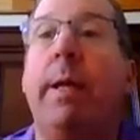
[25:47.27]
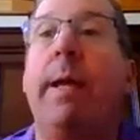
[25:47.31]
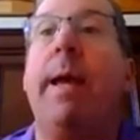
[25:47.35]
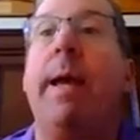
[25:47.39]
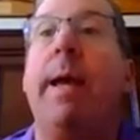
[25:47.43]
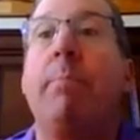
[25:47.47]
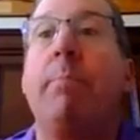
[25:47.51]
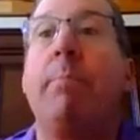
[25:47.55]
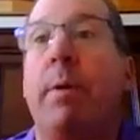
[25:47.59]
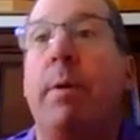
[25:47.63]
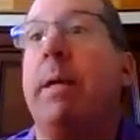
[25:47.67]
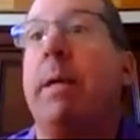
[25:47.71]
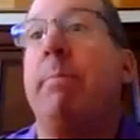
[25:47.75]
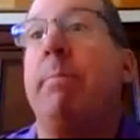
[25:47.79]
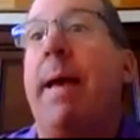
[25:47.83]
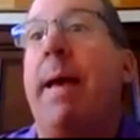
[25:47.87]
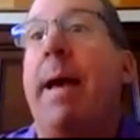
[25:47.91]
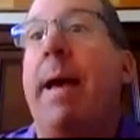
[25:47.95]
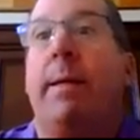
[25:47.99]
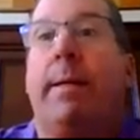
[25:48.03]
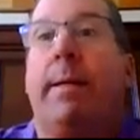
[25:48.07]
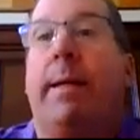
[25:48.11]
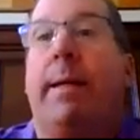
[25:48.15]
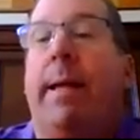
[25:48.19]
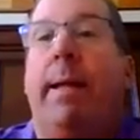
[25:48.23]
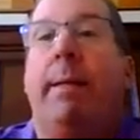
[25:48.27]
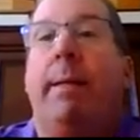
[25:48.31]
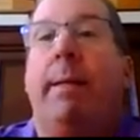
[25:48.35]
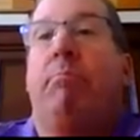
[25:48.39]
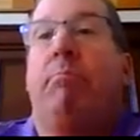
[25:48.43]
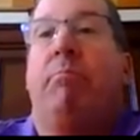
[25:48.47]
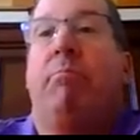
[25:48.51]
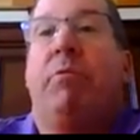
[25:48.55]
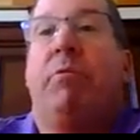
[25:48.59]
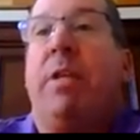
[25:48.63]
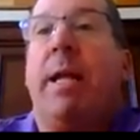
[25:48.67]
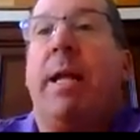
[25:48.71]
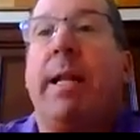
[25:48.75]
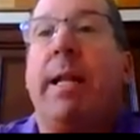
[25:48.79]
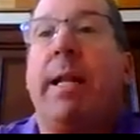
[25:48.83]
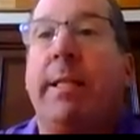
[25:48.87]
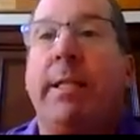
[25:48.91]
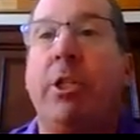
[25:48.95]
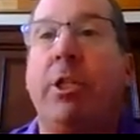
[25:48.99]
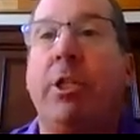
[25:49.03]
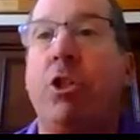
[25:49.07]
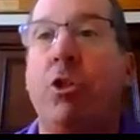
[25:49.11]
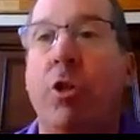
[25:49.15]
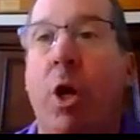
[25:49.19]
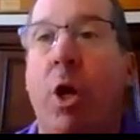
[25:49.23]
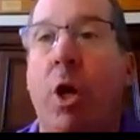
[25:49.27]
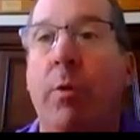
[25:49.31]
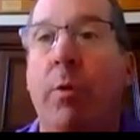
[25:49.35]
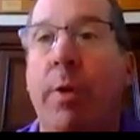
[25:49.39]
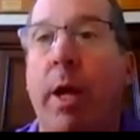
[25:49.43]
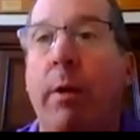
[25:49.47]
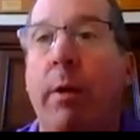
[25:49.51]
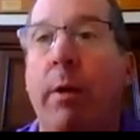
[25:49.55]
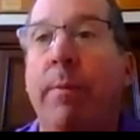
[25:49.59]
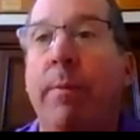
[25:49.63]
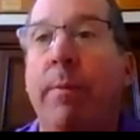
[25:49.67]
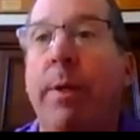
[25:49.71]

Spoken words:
and bring back a tenant that you don't know.